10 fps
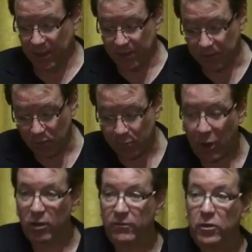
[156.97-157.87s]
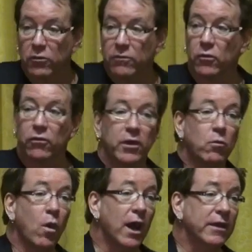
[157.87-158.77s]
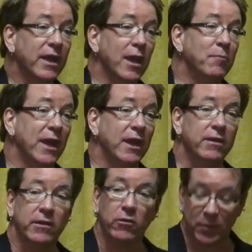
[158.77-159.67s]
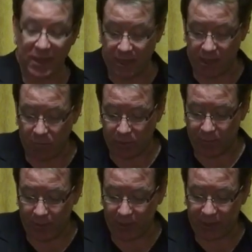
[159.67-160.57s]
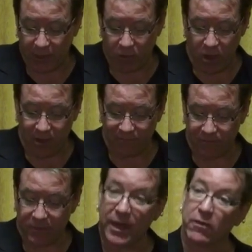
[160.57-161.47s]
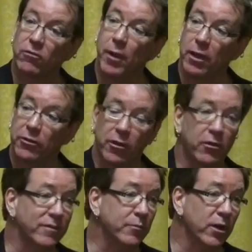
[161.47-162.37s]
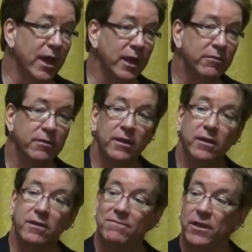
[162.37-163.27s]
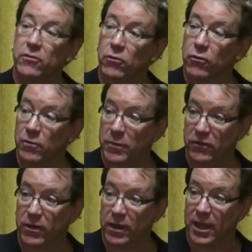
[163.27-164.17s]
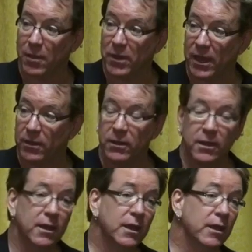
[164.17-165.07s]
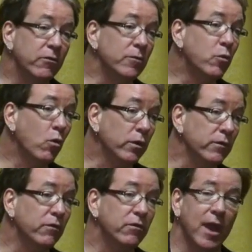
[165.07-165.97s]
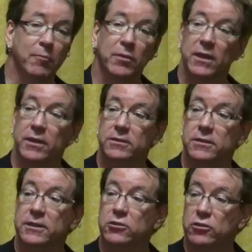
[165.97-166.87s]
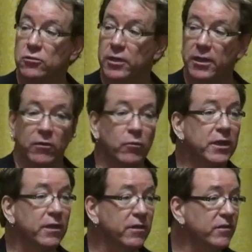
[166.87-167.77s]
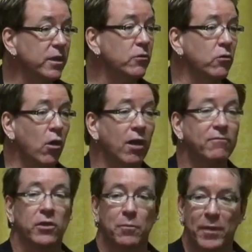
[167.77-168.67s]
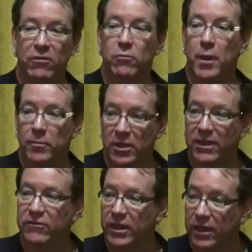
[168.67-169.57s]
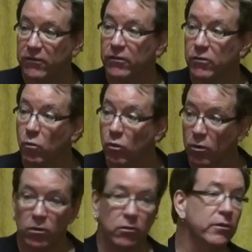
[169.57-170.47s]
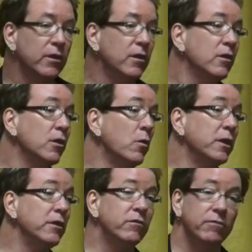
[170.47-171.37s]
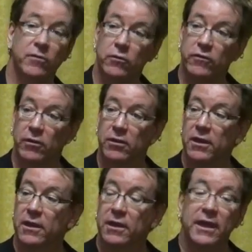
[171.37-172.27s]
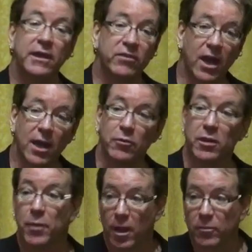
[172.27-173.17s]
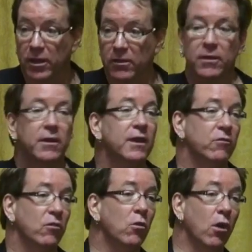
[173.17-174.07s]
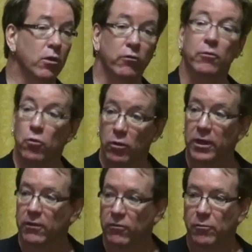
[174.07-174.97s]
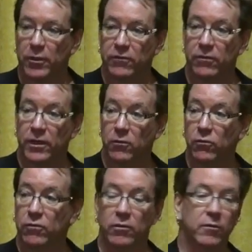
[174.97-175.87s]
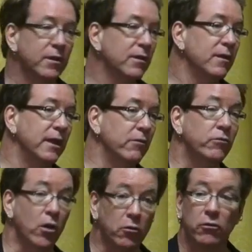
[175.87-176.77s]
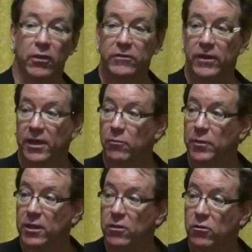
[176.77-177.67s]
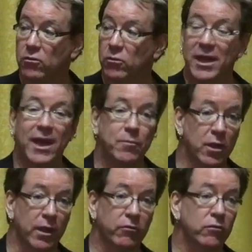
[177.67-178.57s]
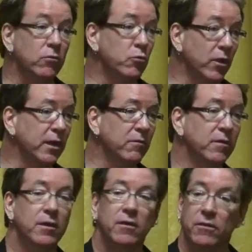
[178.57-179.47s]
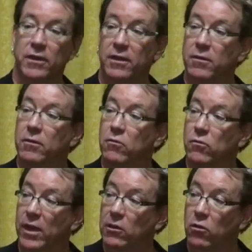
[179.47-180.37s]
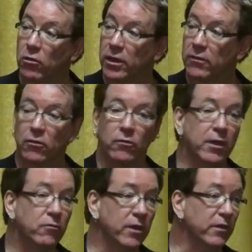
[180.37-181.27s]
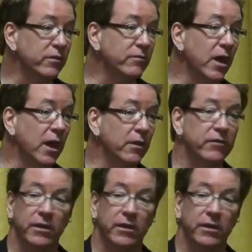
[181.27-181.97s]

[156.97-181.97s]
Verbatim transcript: This is part of the university-wide campaign that is beginning with a public kickoff next month on November eighth, the Victors for Michigan campaign. It's an important step in ensuring that we can continue to offer the best public education in the world going into the future at a time when the public is no longer supporting us as much as they used to. It's donors like J S B who enable us to bring the great learning, the great creation of knowledge, and